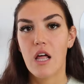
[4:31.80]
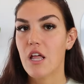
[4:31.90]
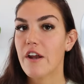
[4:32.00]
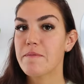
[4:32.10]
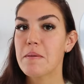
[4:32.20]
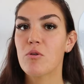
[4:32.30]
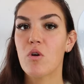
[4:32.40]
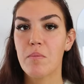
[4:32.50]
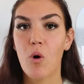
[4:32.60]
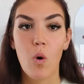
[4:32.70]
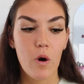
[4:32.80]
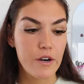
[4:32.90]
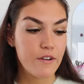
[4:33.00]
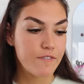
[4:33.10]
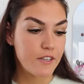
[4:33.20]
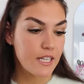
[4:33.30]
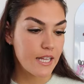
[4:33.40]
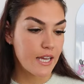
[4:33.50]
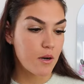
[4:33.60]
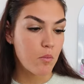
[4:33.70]
A lot of people report
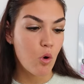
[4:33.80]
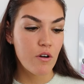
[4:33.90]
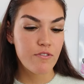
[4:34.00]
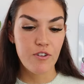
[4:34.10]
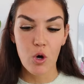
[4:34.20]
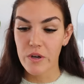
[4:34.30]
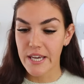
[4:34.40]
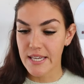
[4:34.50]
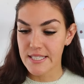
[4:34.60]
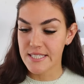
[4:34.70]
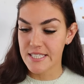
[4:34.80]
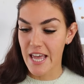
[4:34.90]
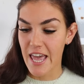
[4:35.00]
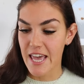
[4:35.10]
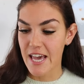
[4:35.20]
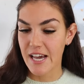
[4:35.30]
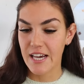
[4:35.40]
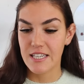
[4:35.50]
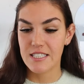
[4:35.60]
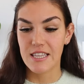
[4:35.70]
feeling more focused
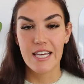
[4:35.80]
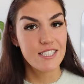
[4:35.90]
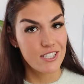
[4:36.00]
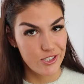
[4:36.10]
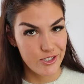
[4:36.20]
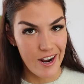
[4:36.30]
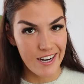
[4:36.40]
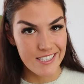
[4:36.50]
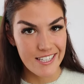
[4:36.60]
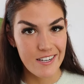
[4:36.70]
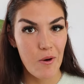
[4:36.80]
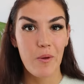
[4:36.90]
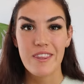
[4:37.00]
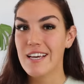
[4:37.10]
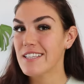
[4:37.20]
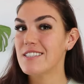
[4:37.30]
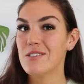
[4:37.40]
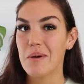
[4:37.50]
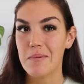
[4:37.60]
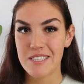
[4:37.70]
and less distracted when they
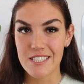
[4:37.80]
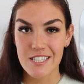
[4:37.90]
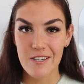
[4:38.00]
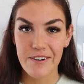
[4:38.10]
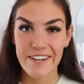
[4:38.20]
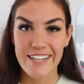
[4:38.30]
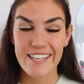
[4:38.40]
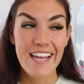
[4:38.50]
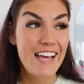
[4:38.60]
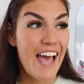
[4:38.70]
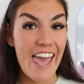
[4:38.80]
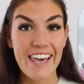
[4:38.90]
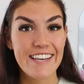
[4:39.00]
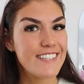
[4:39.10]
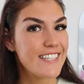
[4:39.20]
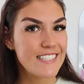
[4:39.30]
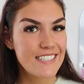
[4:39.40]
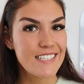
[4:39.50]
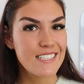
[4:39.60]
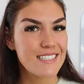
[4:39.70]
consume MCT oil, and this
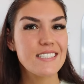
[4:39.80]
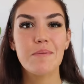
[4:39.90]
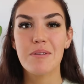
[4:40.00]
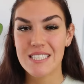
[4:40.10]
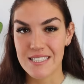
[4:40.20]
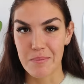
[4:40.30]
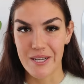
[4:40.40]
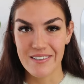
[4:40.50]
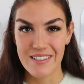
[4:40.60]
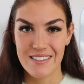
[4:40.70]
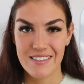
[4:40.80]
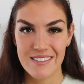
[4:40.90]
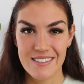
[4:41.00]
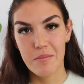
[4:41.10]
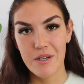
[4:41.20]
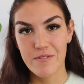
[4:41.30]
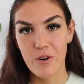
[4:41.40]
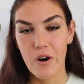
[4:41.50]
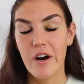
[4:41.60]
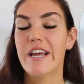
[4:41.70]
isn't just a placebo. Number
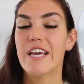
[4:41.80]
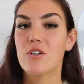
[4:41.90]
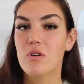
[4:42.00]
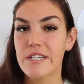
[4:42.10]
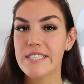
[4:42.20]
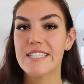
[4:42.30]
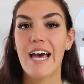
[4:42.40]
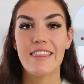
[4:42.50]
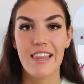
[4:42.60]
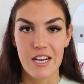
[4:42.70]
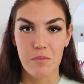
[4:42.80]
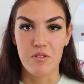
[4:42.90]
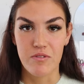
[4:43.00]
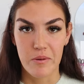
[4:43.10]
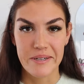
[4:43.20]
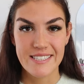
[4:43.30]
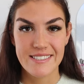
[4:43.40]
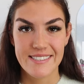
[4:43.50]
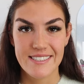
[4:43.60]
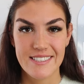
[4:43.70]
four, increased athletic
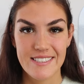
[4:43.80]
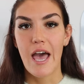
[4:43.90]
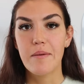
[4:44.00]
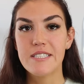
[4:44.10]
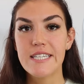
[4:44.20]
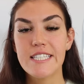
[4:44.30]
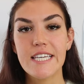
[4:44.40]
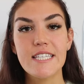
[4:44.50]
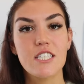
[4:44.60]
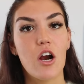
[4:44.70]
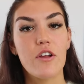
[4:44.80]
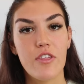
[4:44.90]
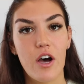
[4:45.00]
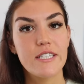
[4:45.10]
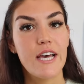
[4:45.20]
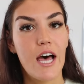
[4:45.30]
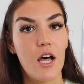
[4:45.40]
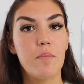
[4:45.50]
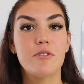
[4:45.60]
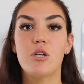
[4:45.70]
performance. MCTs are thought to
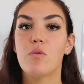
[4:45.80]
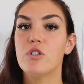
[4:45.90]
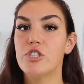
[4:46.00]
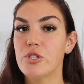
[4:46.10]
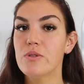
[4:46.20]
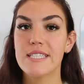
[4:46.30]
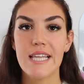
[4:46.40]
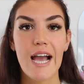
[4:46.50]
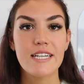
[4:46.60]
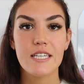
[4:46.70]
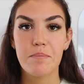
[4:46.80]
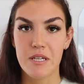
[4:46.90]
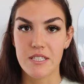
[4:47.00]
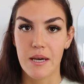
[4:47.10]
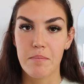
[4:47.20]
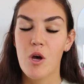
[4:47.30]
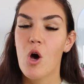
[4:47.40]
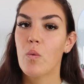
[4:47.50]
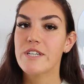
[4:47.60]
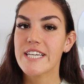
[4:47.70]
help to reduce lactic buildup,
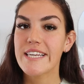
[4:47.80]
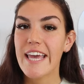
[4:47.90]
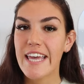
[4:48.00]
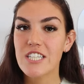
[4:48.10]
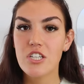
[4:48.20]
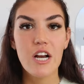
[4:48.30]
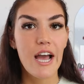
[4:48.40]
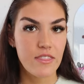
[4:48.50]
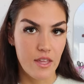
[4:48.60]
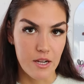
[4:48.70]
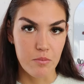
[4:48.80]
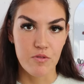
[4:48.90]
which can hinder athletic